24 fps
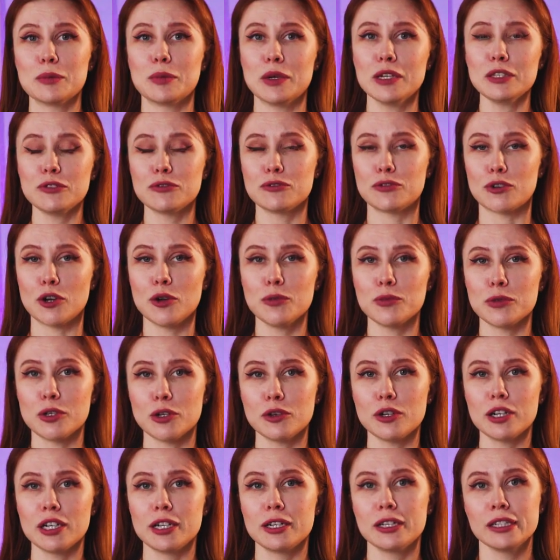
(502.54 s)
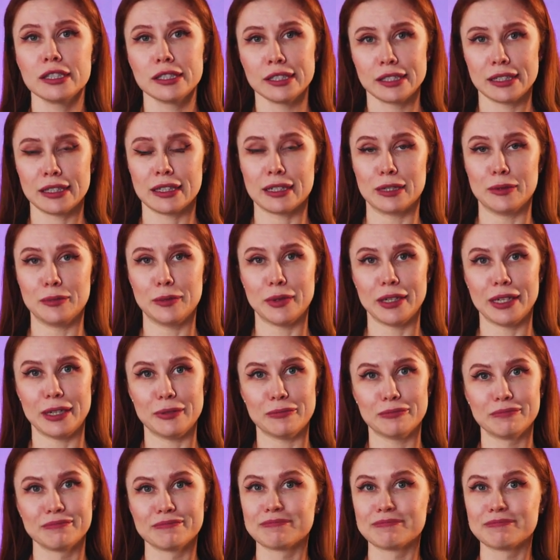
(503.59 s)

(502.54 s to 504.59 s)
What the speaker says: but from your company.